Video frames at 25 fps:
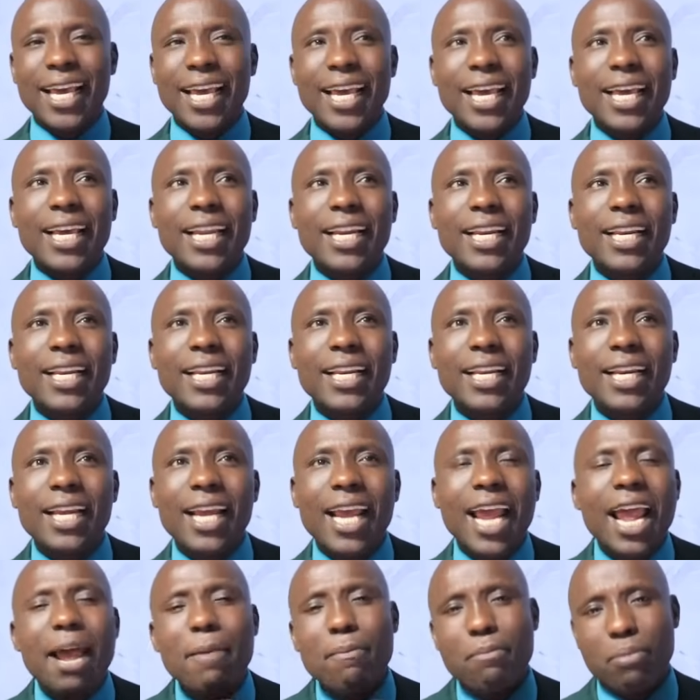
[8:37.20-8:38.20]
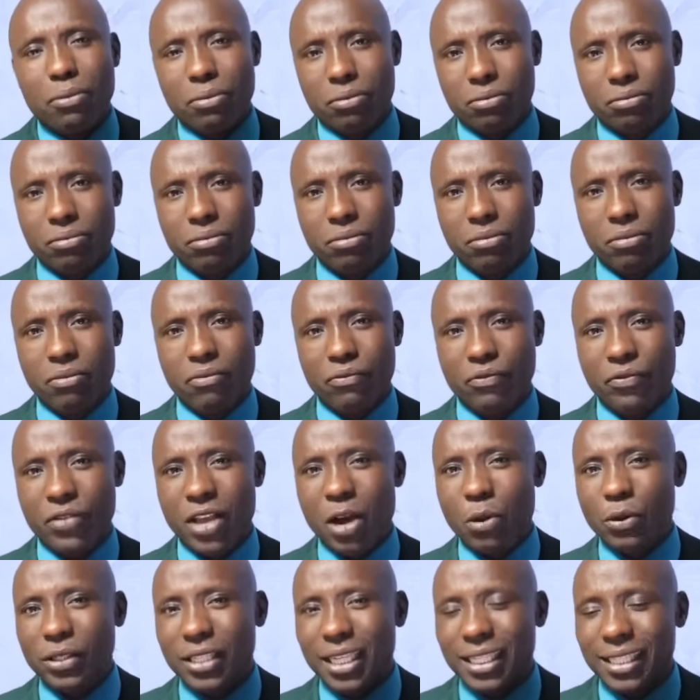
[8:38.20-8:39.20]
in Embu,
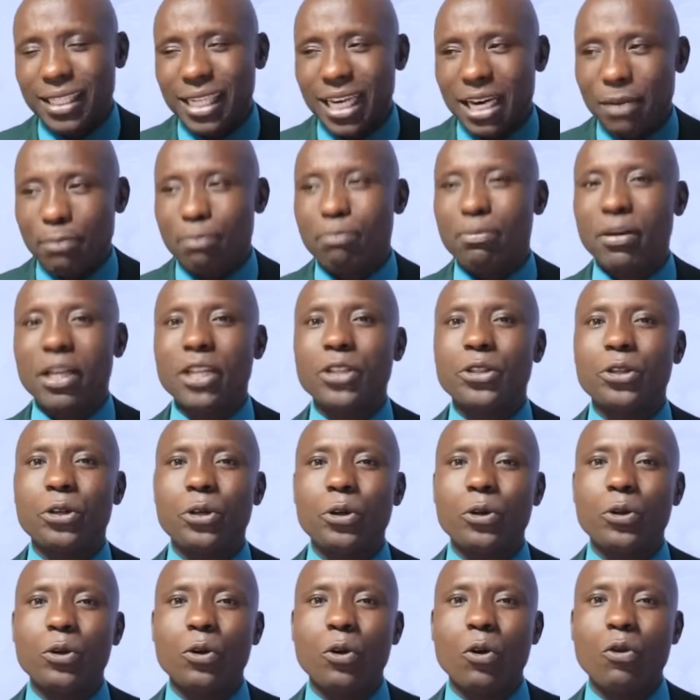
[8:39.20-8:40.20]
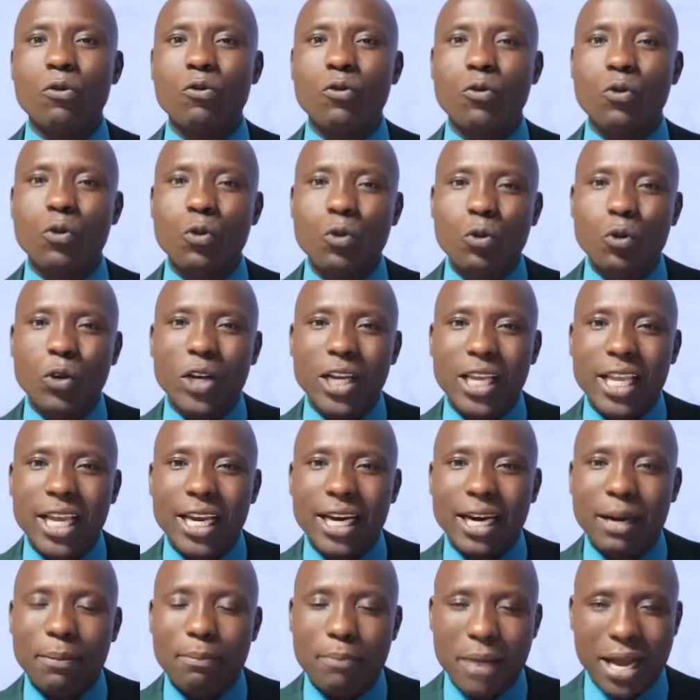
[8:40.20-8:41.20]
there was a celebration of Uhuru
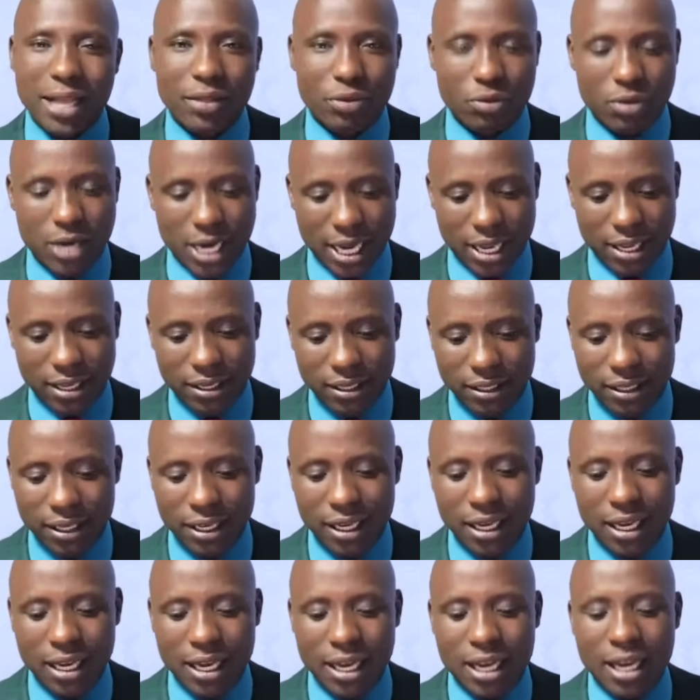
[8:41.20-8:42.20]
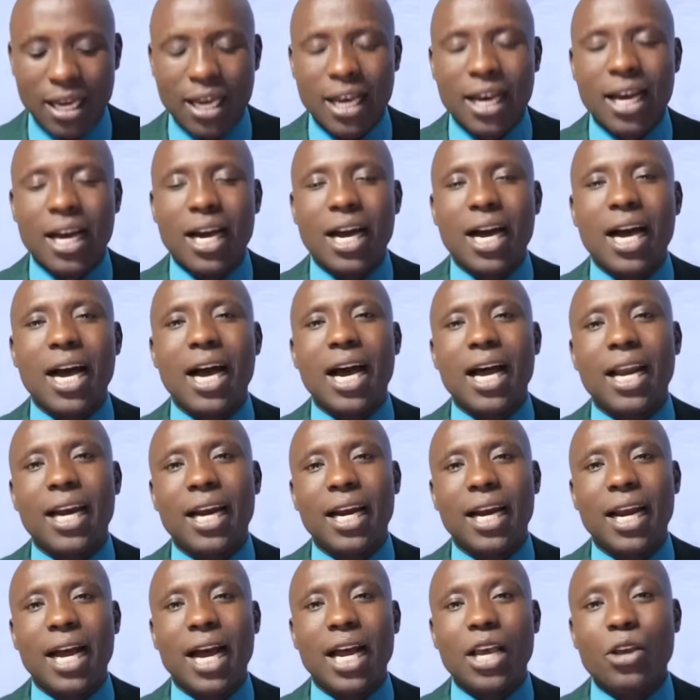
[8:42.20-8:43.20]
Kenyatta's birthday.
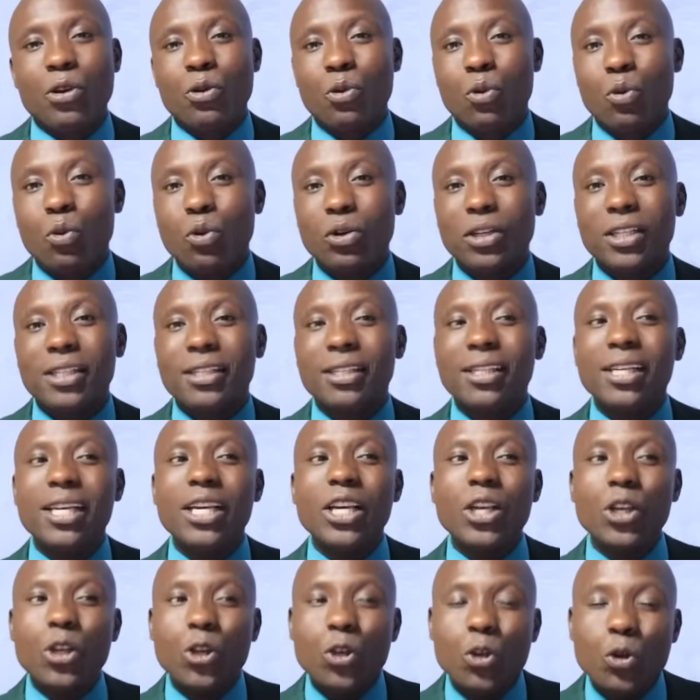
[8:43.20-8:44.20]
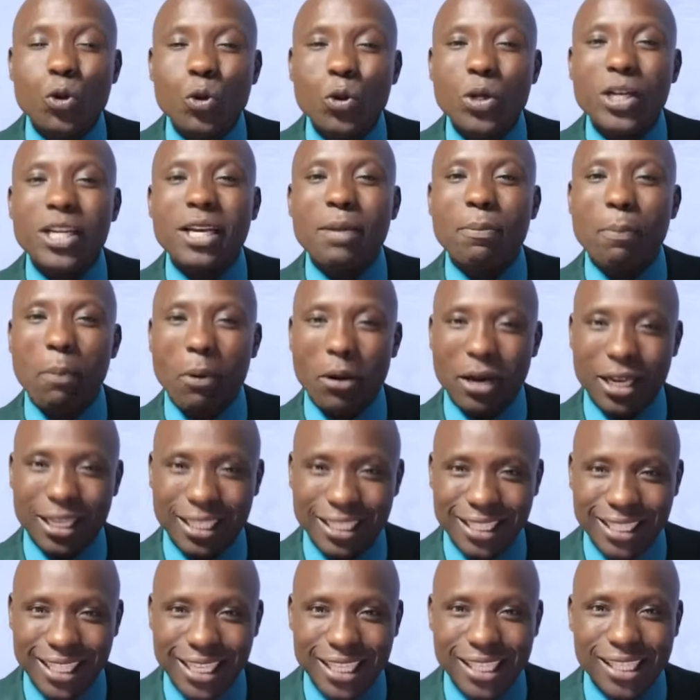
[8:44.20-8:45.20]
And you could see UDA
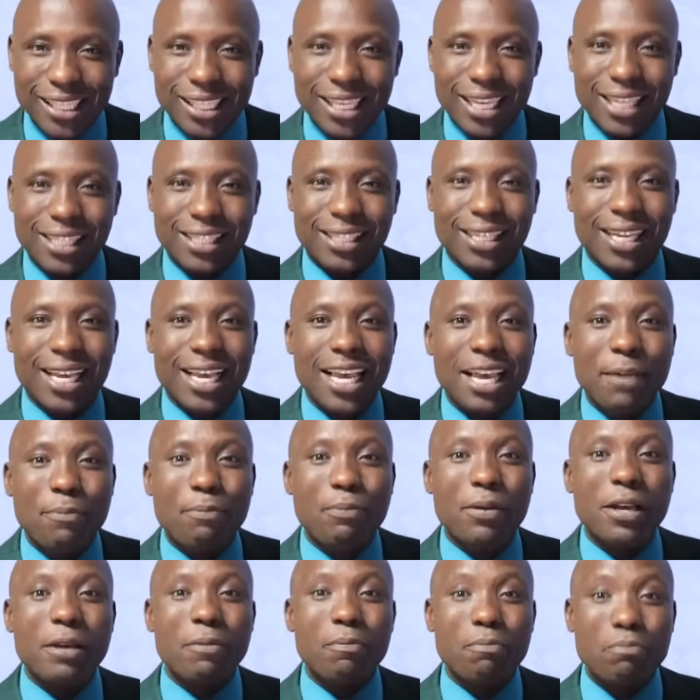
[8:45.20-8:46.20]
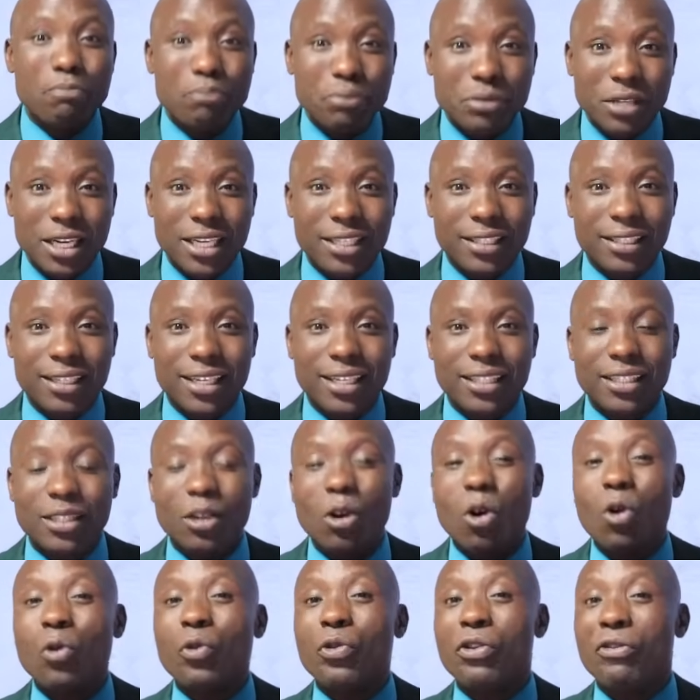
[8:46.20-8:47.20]
politicians heaping
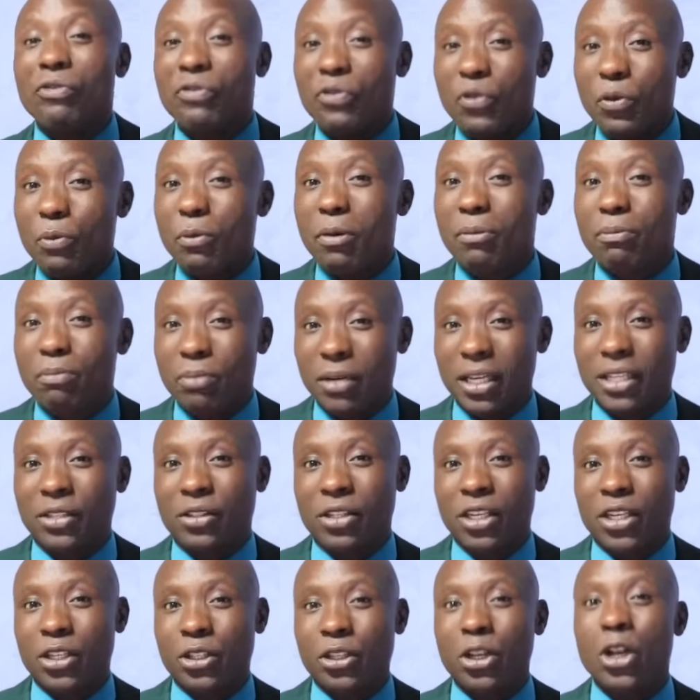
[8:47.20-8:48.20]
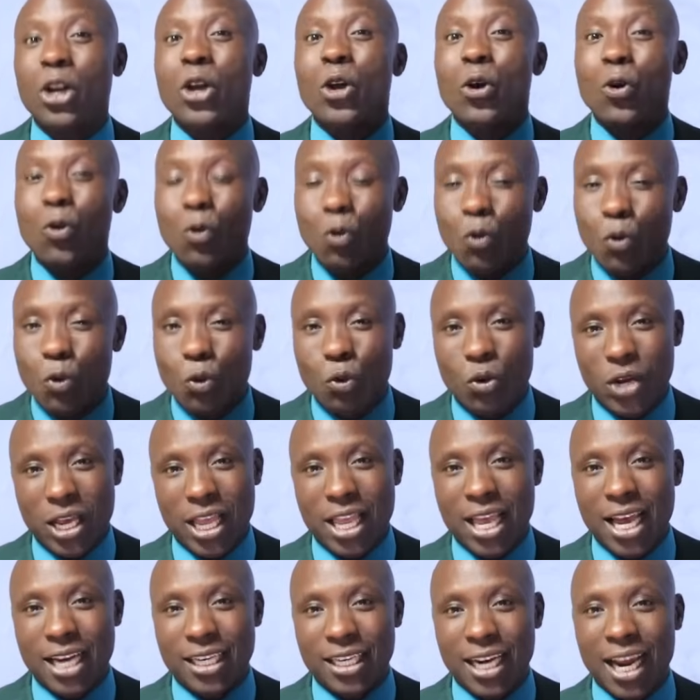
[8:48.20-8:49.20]
praises on the former president Uhuru
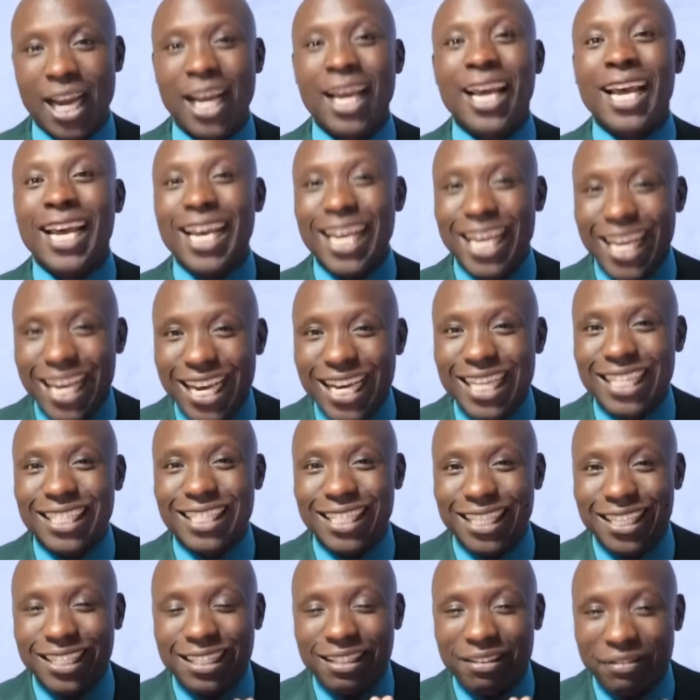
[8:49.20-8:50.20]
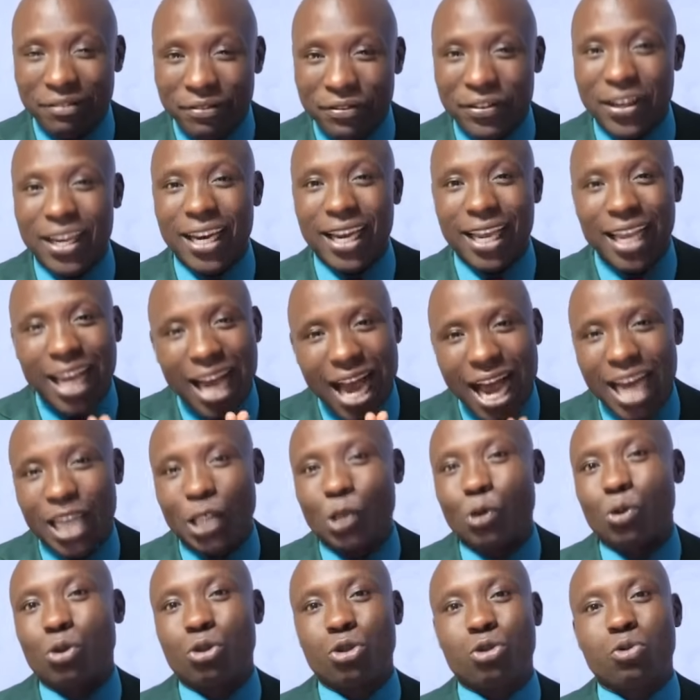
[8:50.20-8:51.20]
Kenyatta. It is very
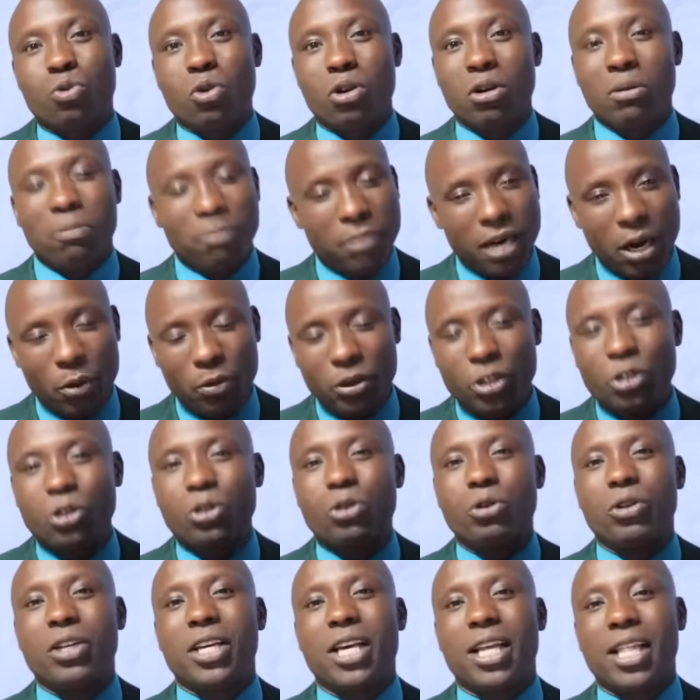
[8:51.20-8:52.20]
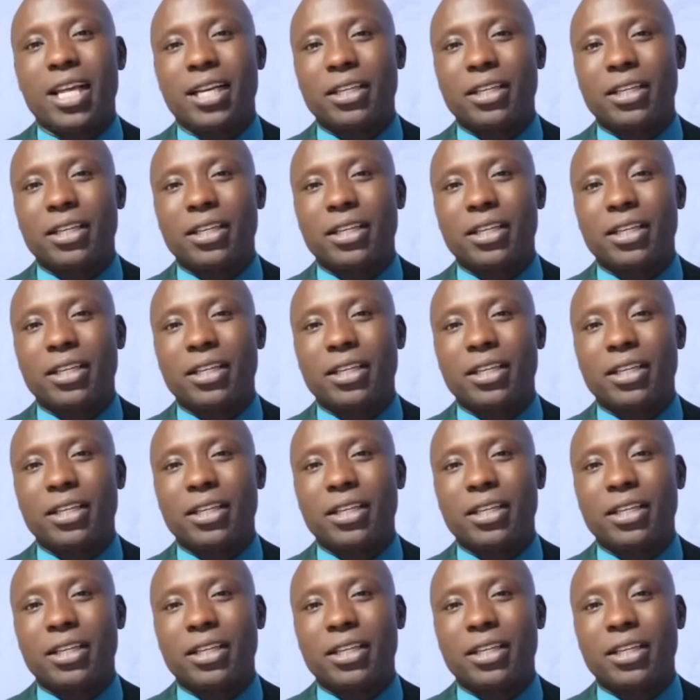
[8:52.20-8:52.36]
unusual, but I want you to hear